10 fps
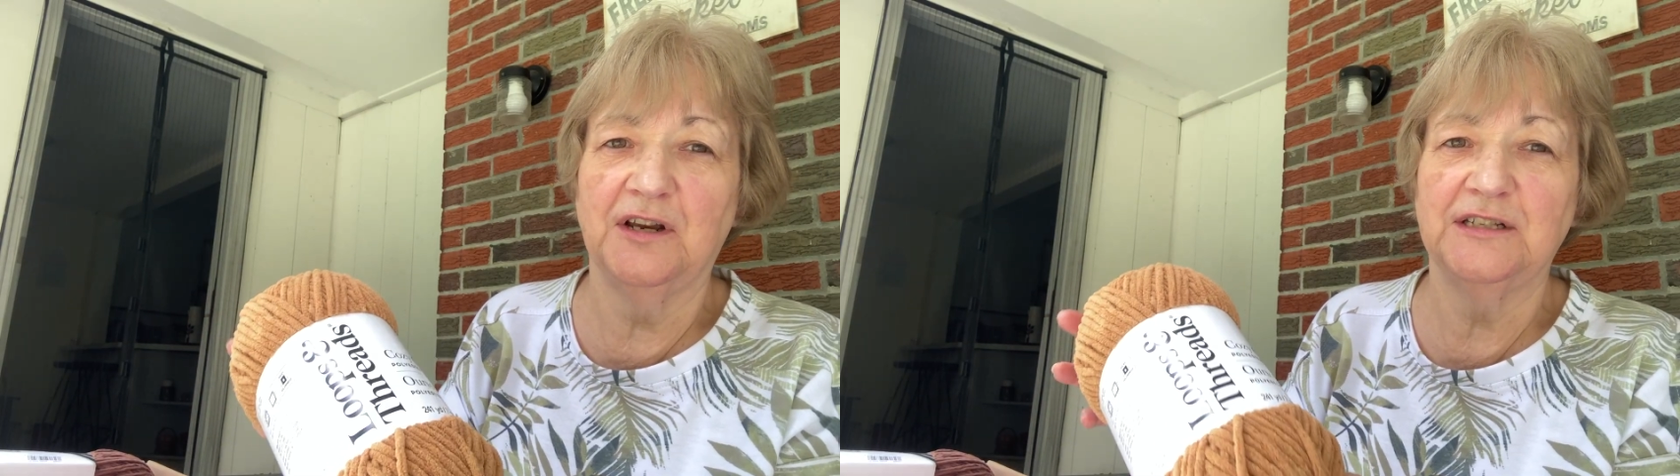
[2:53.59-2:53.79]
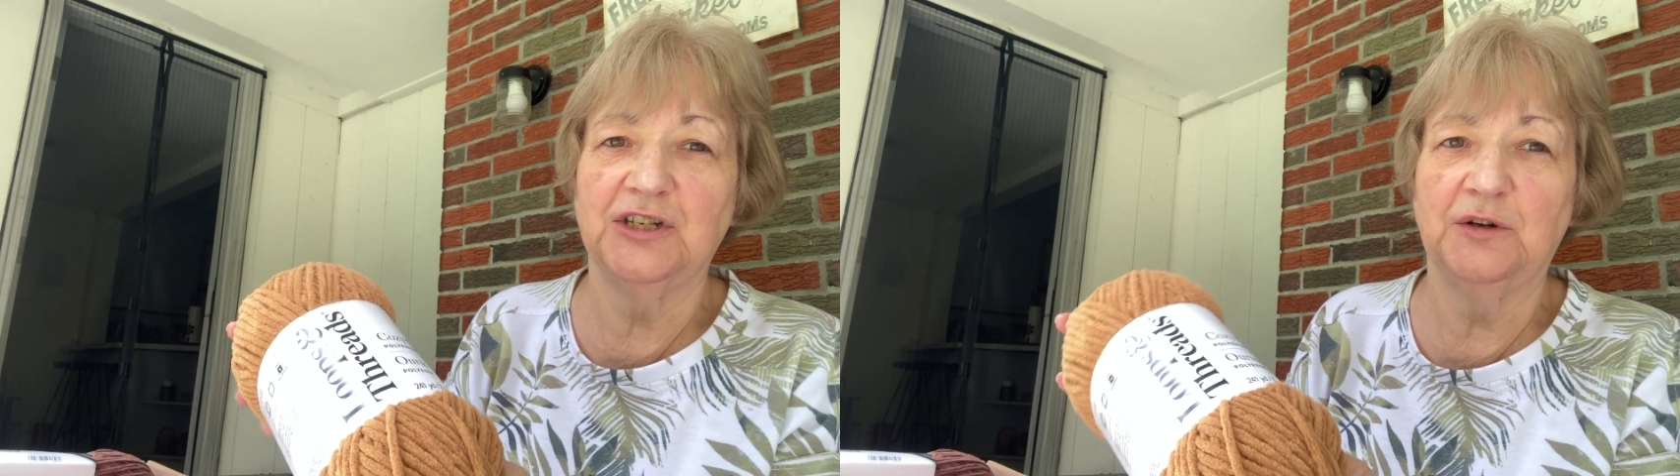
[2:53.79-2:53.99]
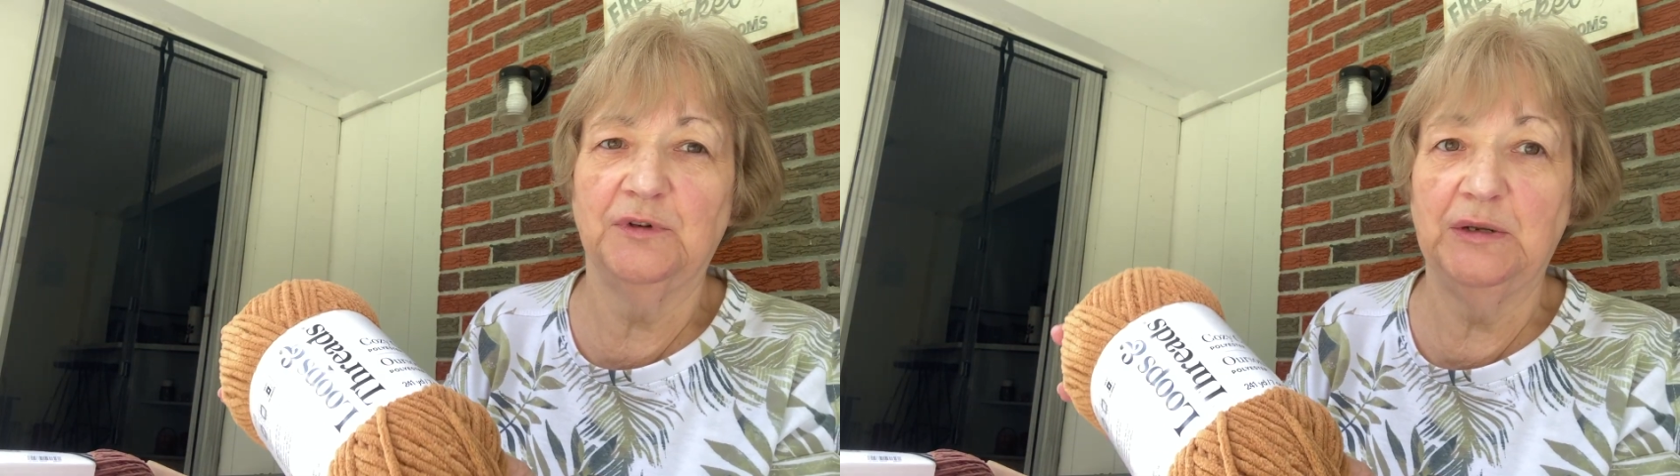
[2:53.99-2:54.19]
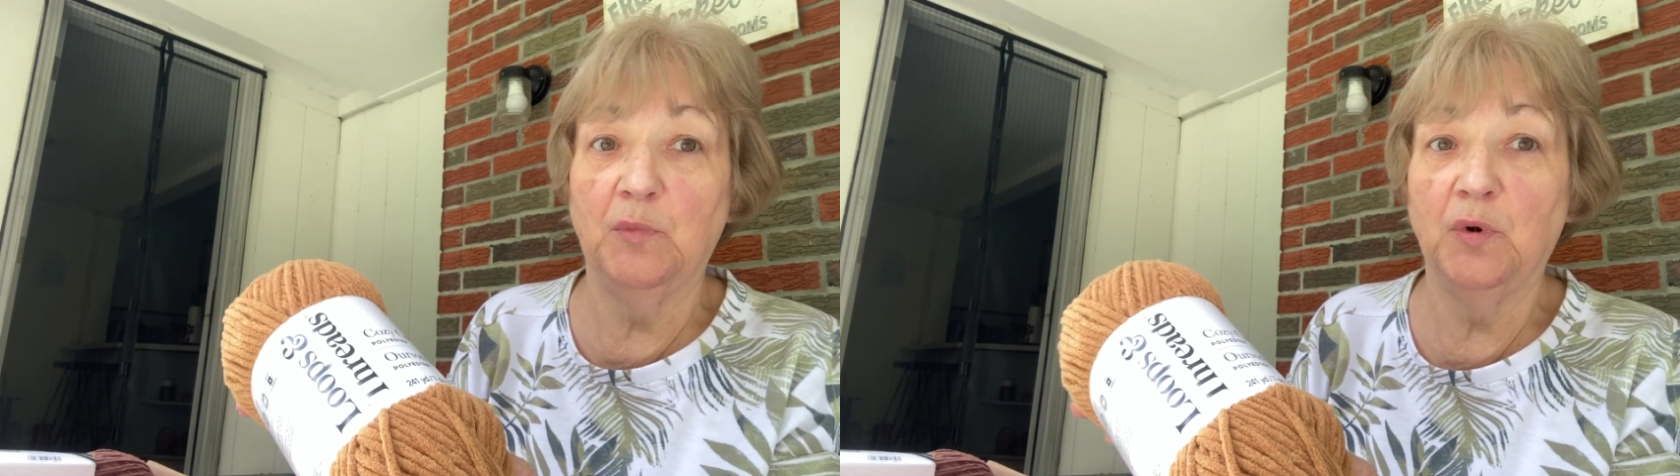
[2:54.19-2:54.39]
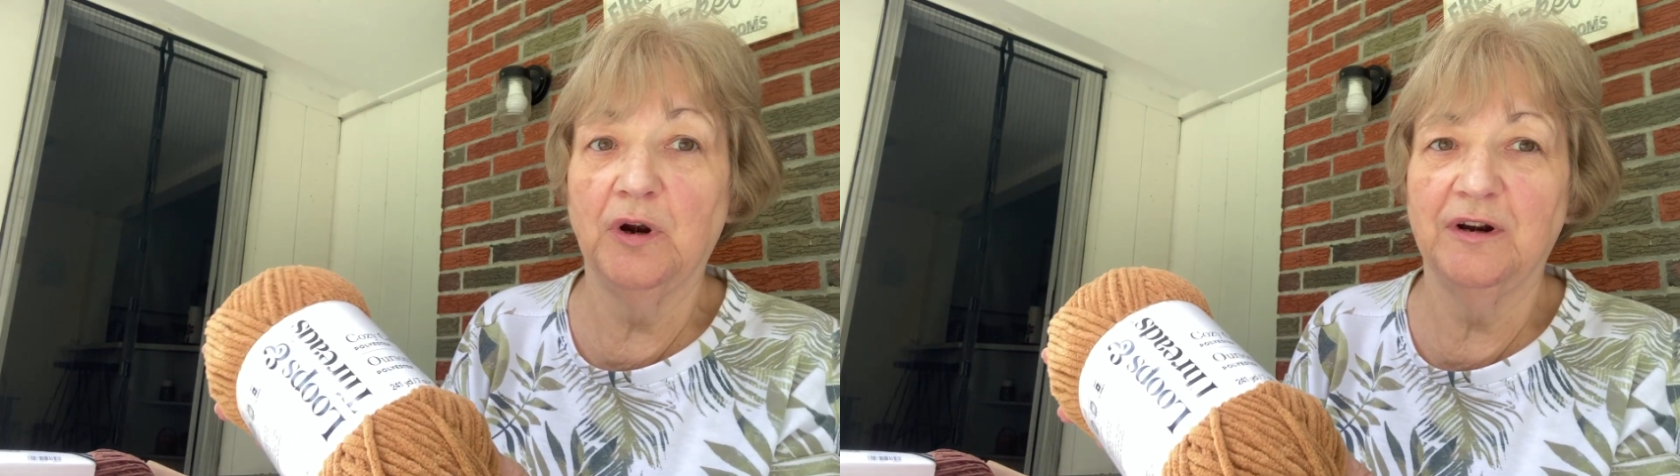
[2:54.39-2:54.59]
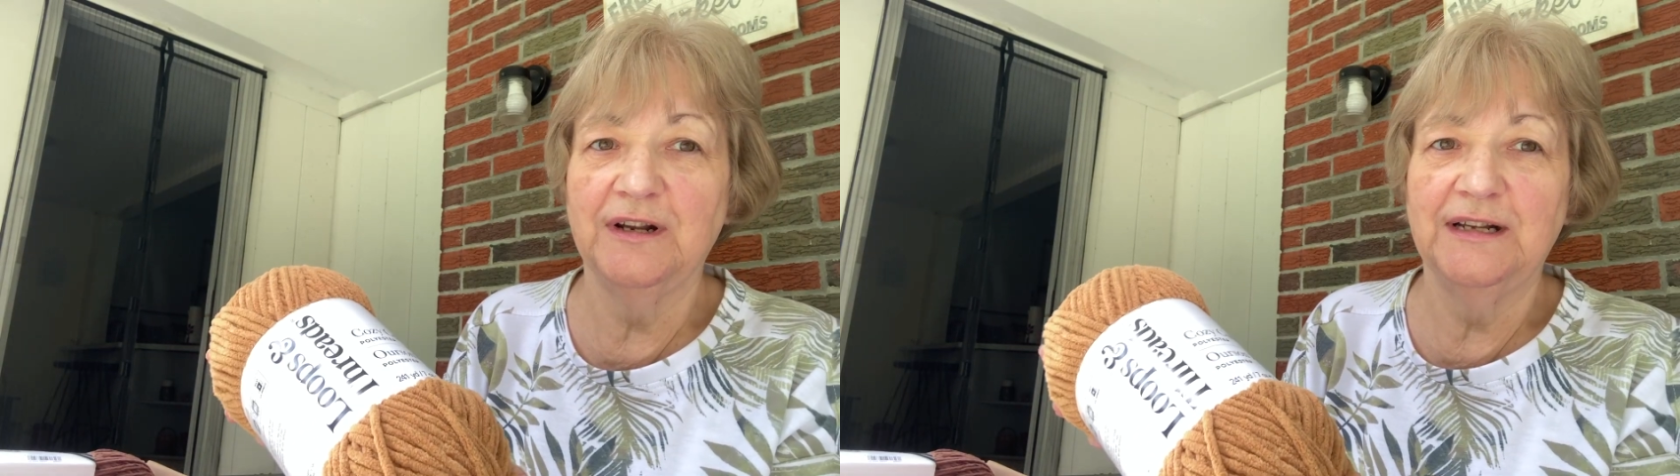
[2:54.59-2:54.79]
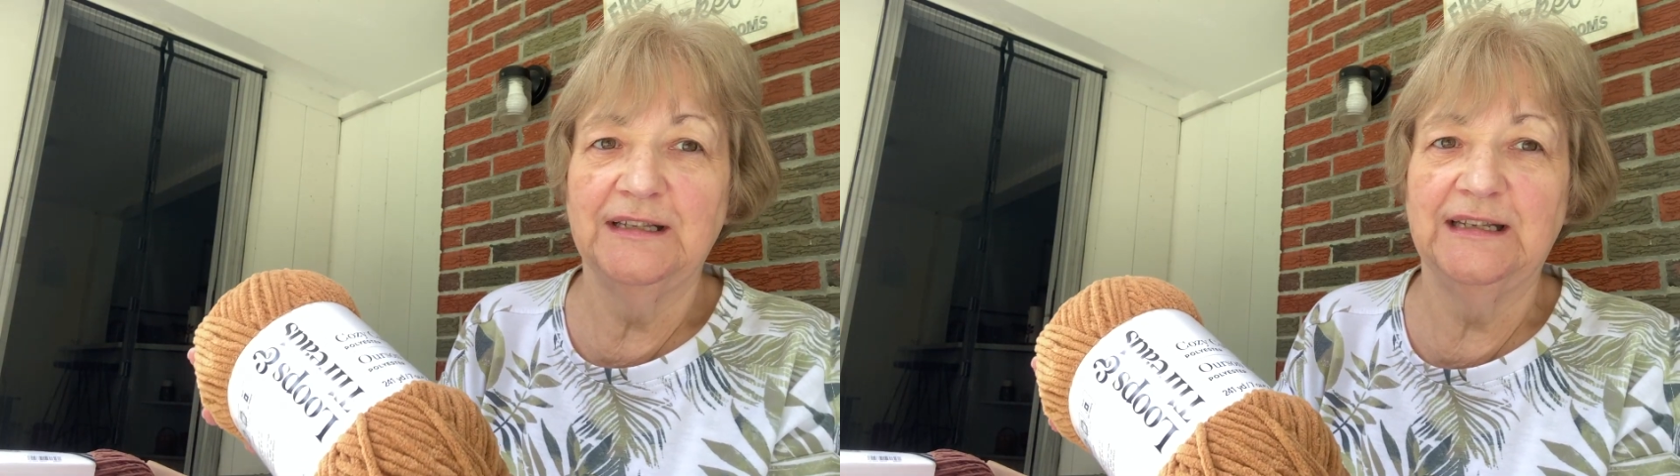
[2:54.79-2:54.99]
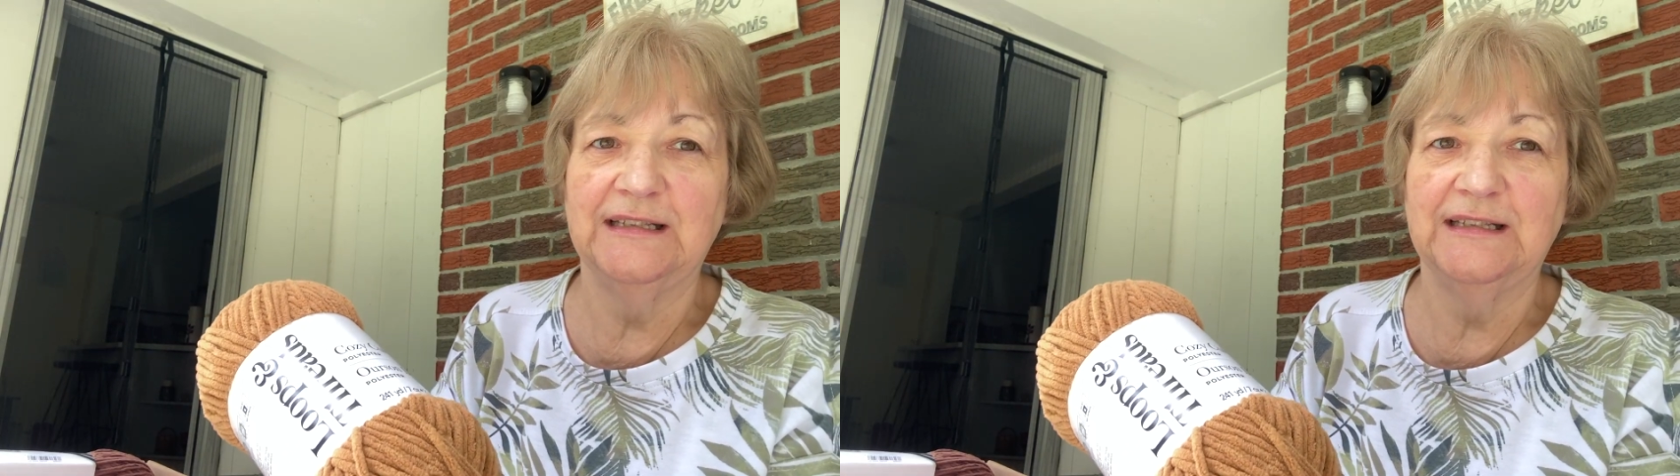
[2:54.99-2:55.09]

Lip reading: It's generally more than